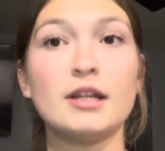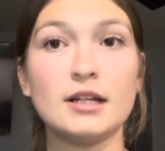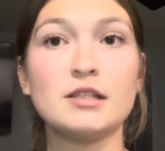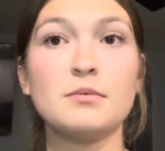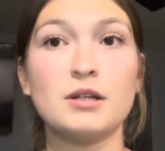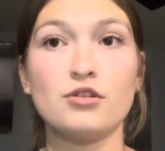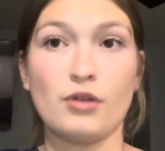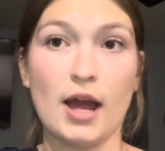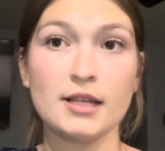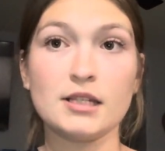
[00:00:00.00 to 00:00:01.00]
to be
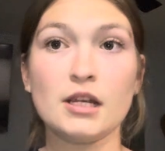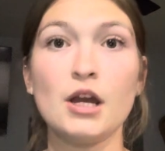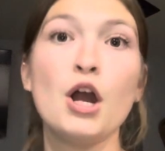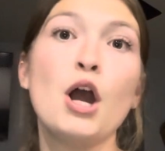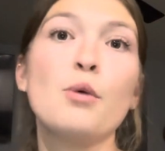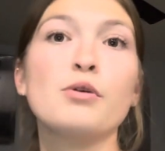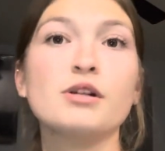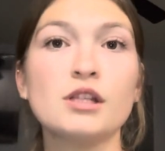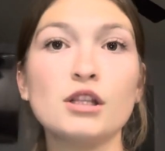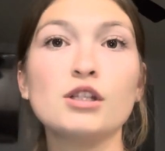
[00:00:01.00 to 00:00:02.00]
addressed,
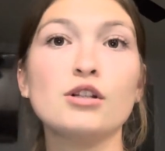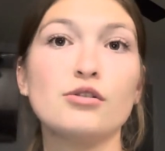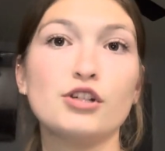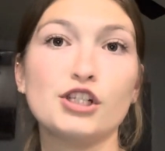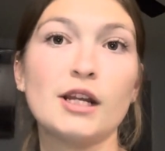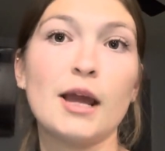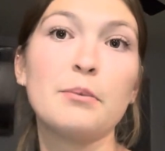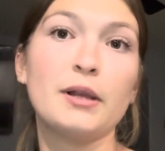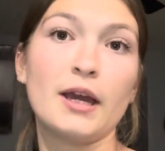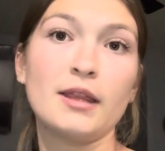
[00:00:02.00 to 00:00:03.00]
present the solution,
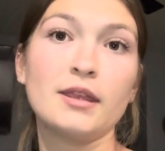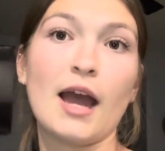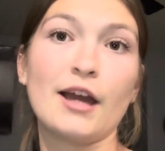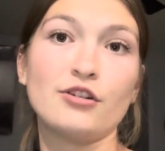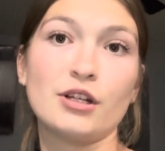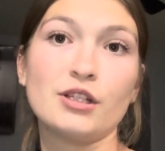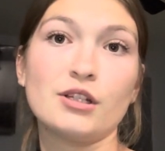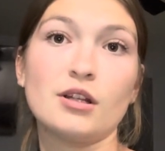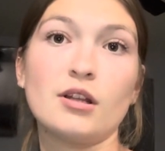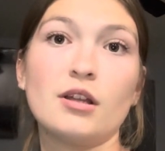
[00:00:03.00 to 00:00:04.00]
and plan to address
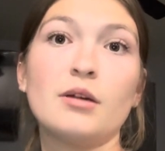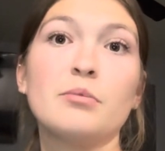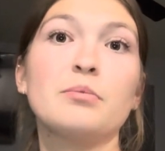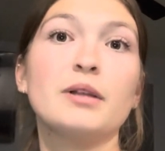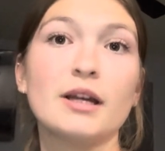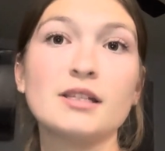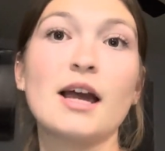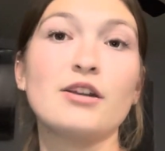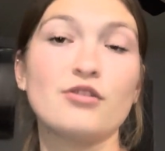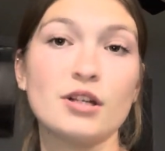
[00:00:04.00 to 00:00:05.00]

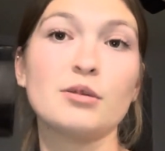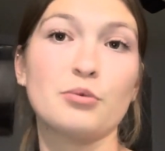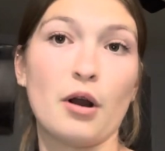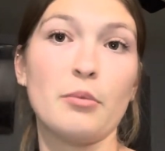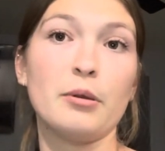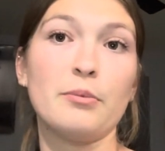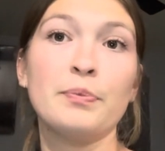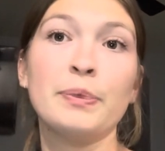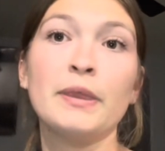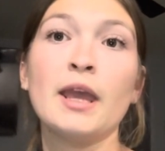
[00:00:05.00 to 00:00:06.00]
the
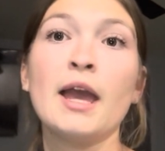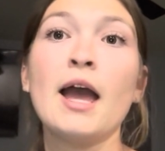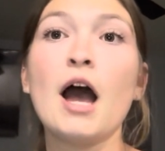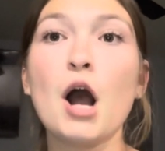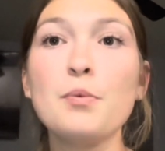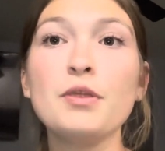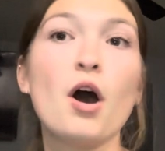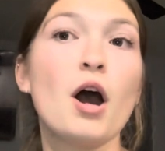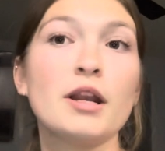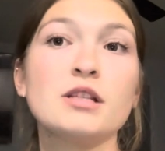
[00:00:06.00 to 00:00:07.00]
problem, help the
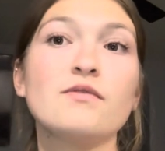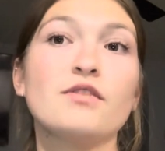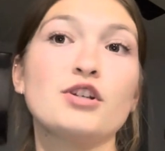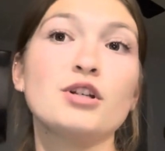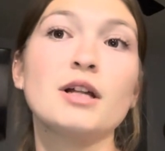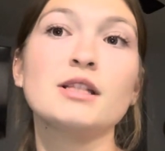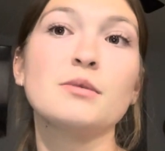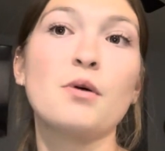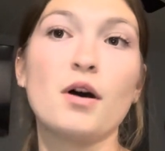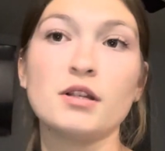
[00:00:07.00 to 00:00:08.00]
audience visualize the
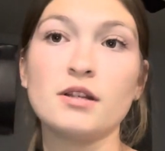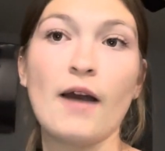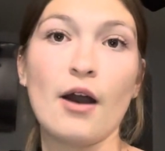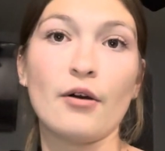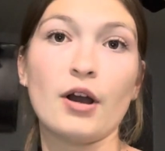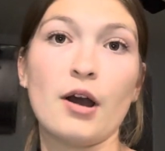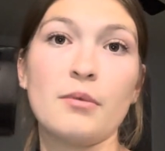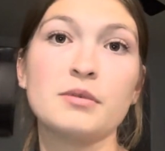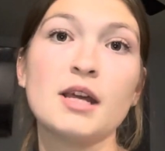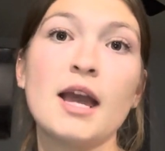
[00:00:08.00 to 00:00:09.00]
positive
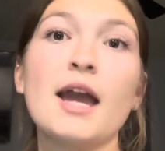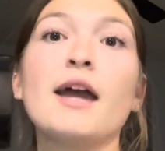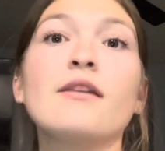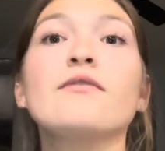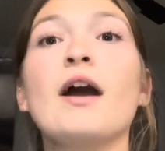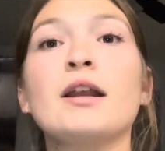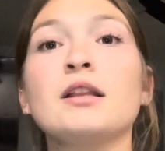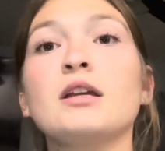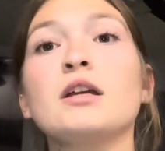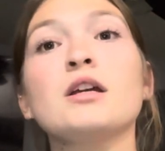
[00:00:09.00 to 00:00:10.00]
outcomes, and
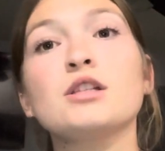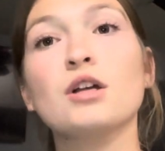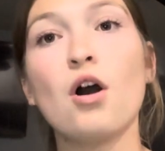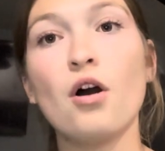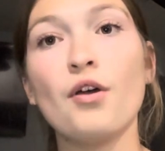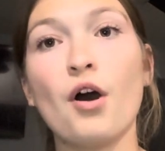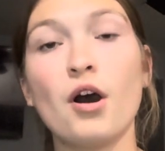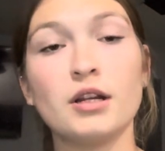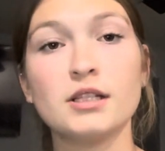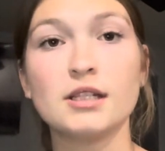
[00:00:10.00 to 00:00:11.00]
finally to call the
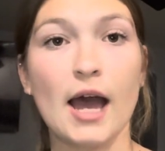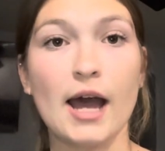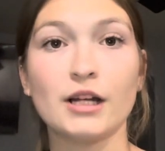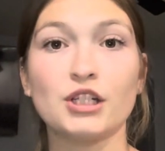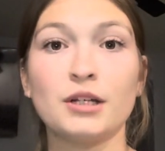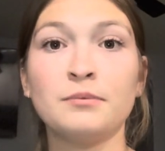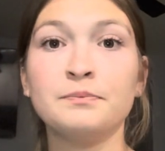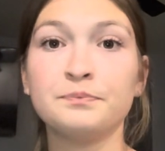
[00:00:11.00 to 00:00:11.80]
audience to action.